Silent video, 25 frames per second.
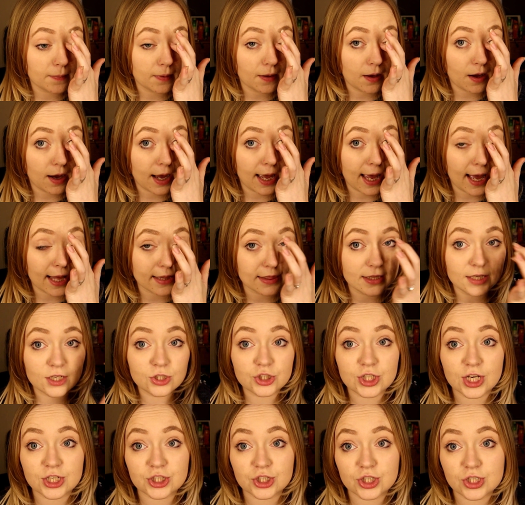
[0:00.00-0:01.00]
I had the
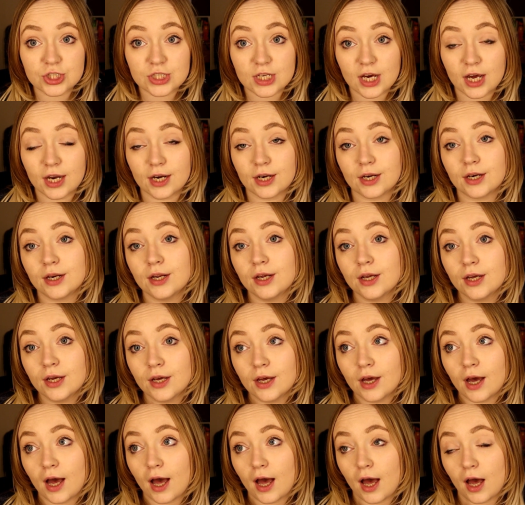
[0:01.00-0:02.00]
injection done
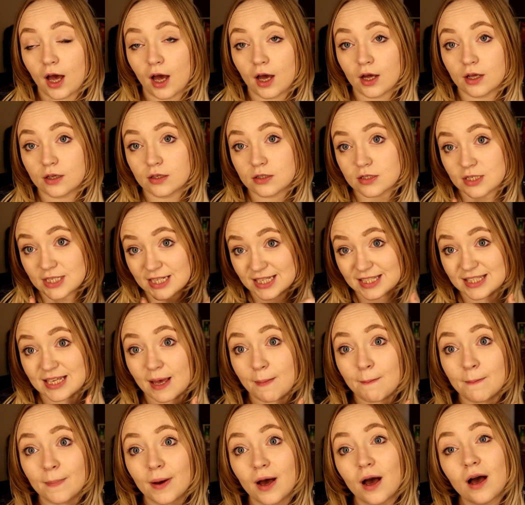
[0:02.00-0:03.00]

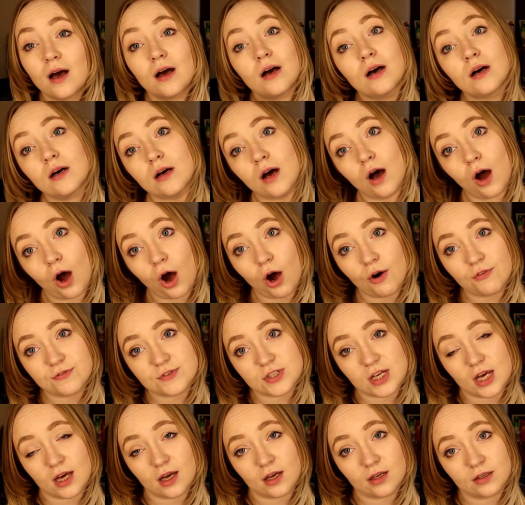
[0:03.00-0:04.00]
December,
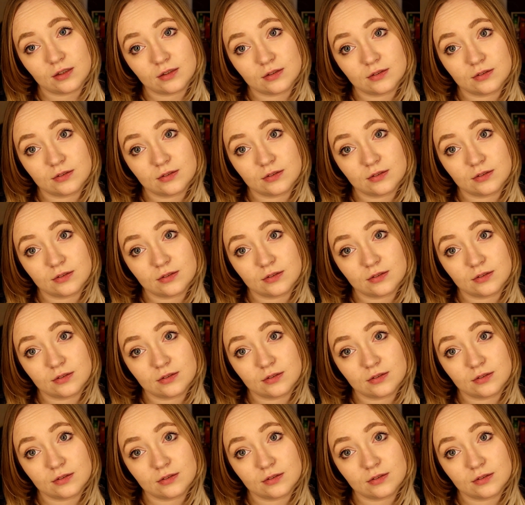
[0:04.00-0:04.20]
after